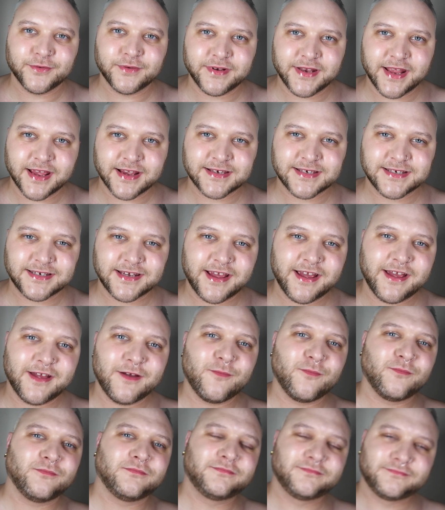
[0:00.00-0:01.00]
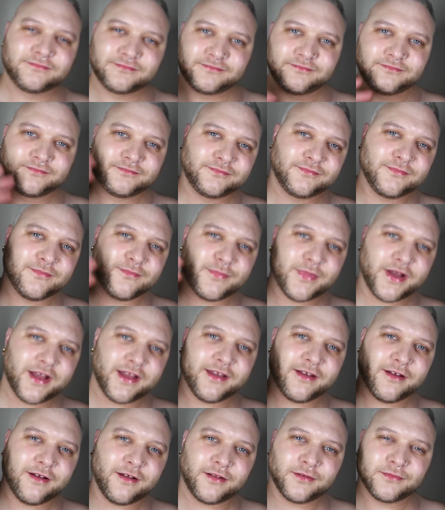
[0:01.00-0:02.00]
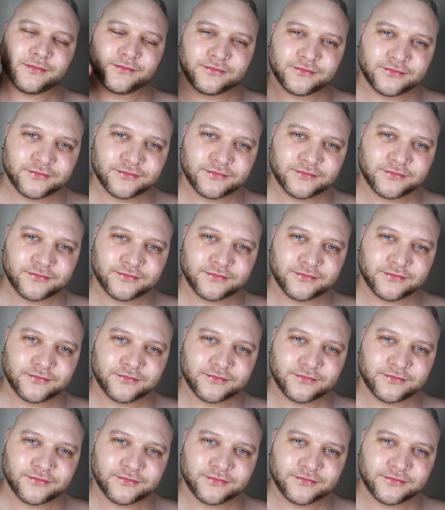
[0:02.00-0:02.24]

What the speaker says: next time. Bye, y'all.